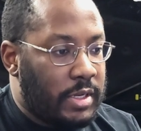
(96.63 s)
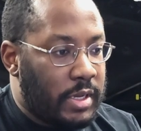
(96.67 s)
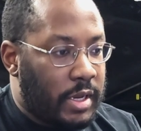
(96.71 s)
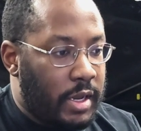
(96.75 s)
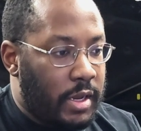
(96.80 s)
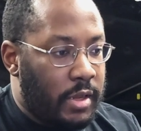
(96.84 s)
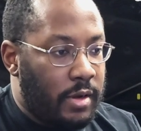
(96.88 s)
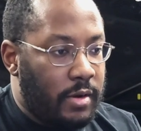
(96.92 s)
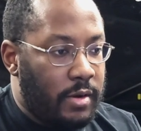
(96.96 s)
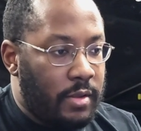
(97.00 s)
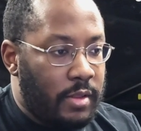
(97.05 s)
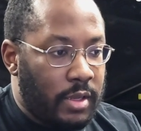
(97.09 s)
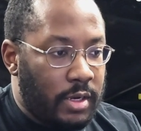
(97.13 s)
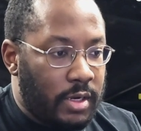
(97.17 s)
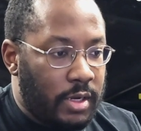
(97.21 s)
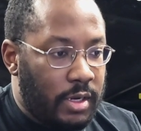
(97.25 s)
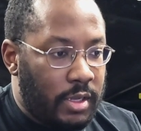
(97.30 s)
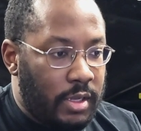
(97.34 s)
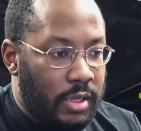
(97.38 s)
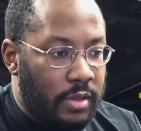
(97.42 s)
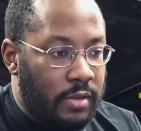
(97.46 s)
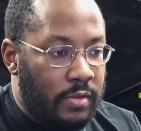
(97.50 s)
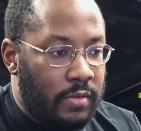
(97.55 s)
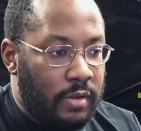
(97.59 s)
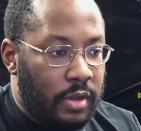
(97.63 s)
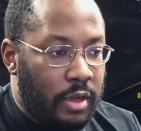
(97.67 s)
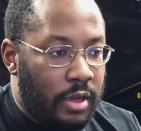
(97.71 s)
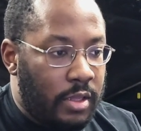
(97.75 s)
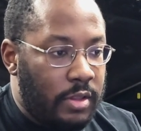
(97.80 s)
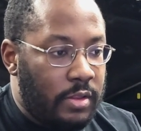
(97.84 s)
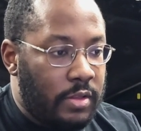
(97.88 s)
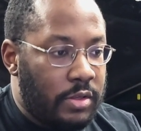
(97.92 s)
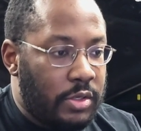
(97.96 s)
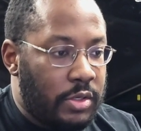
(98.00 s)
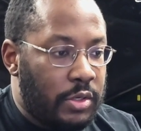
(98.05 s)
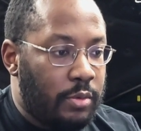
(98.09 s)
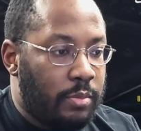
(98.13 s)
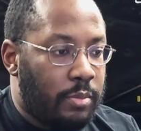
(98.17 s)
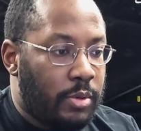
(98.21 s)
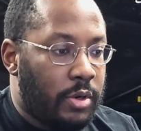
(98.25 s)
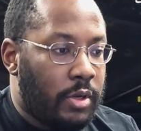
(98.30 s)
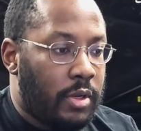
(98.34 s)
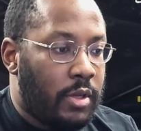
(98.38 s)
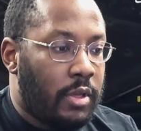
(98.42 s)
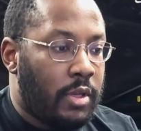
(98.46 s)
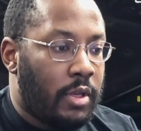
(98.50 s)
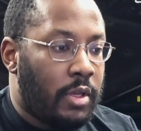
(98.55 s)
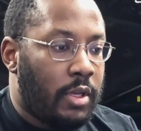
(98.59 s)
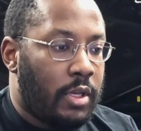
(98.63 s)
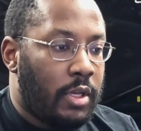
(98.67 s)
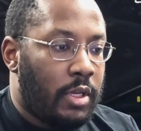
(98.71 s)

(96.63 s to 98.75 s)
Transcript: tighter than it is on the Supra.